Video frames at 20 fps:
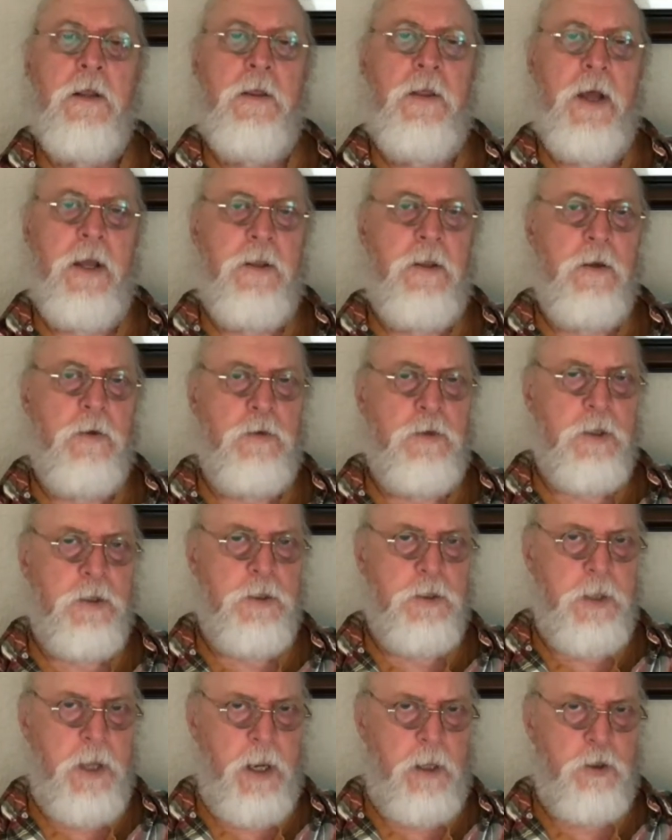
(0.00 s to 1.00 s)
Then there's a
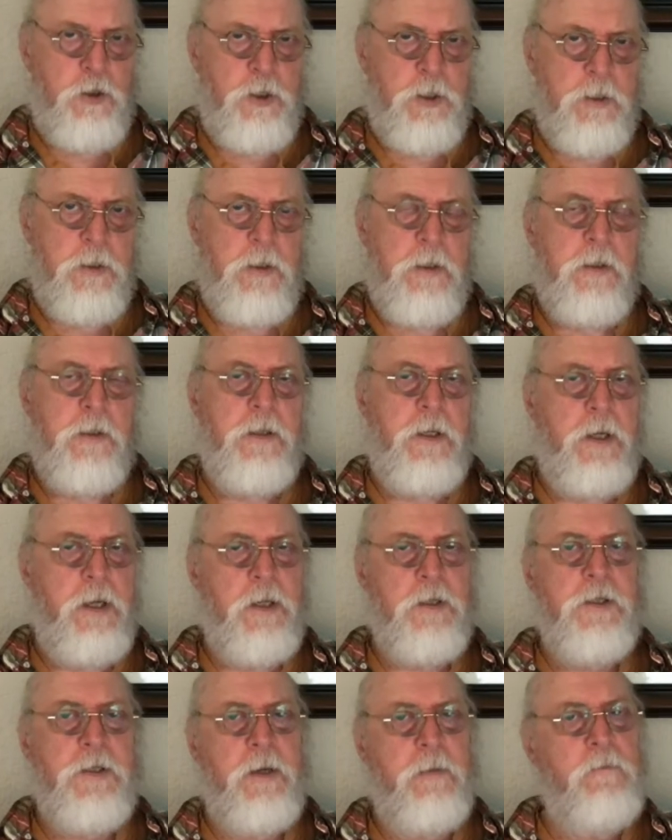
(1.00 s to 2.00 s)
section,
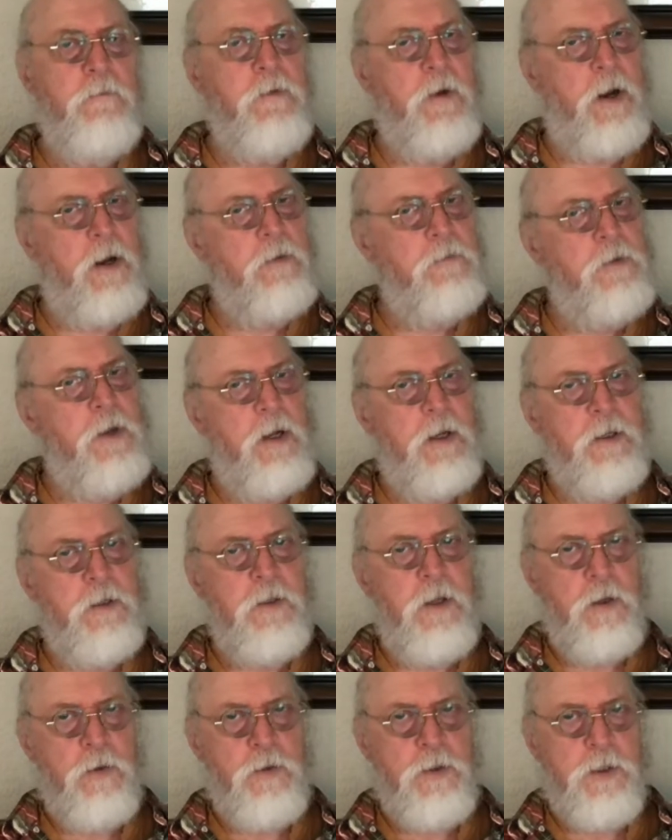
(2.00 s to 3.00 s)
DSM-5
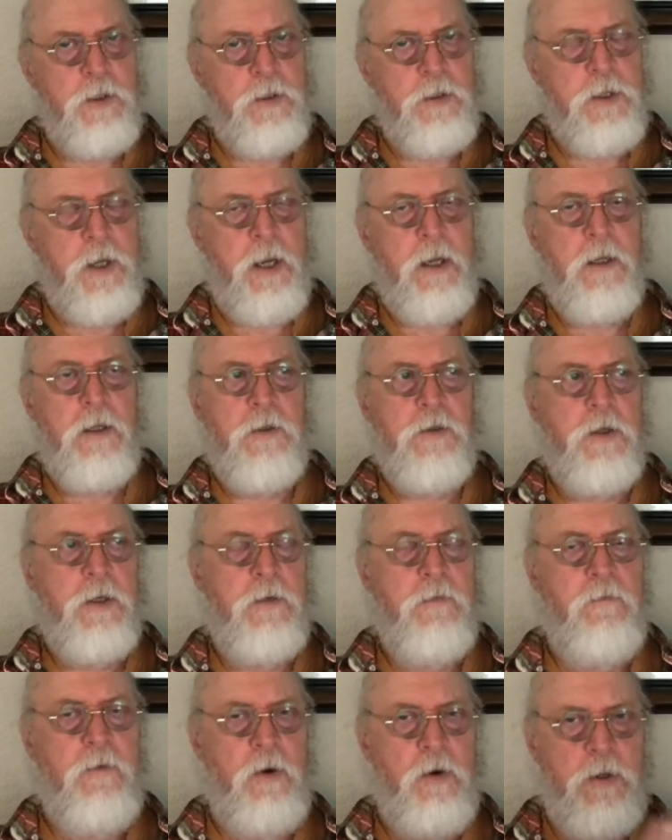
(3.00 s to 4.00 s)
diagnosis, and it's
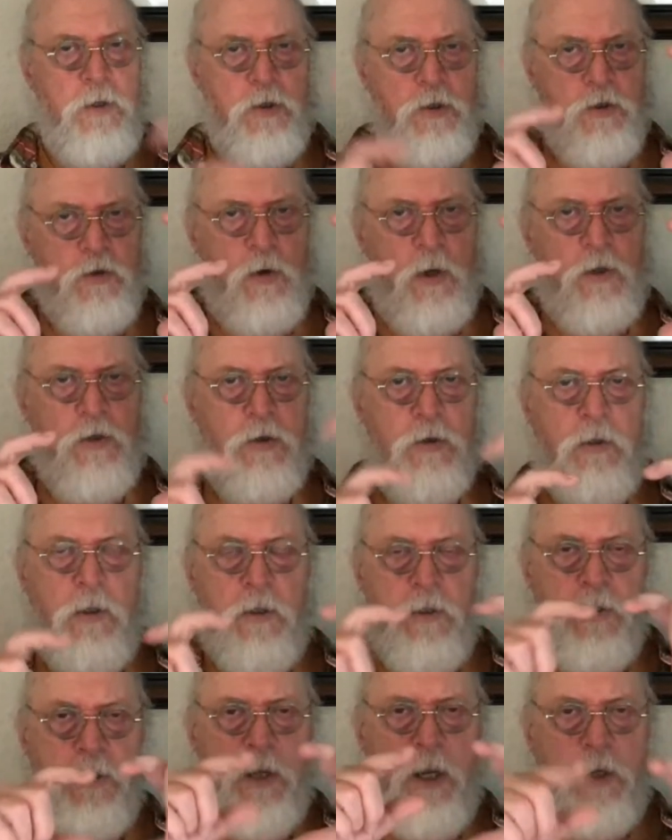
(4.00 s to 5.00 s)
a very structured
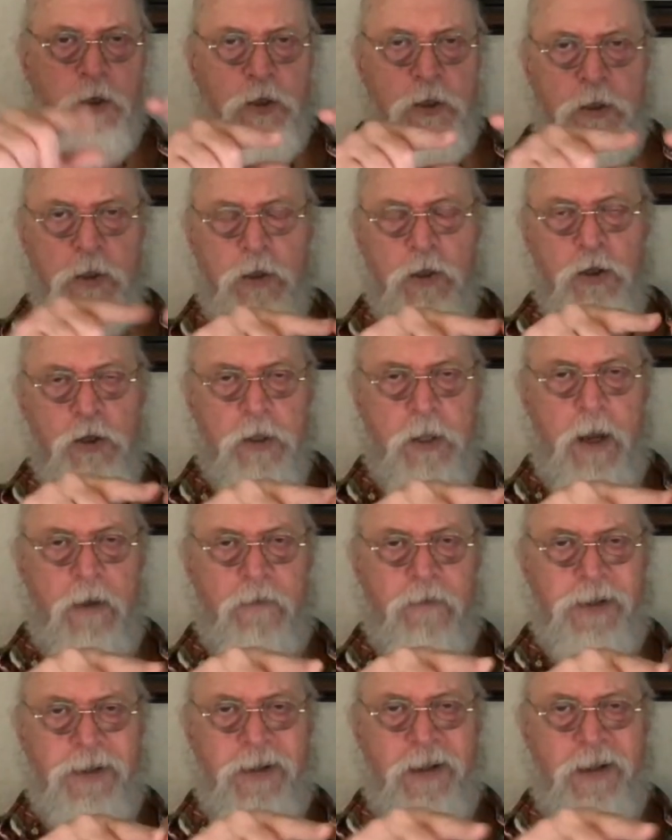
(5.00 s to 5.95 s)
little section that should have a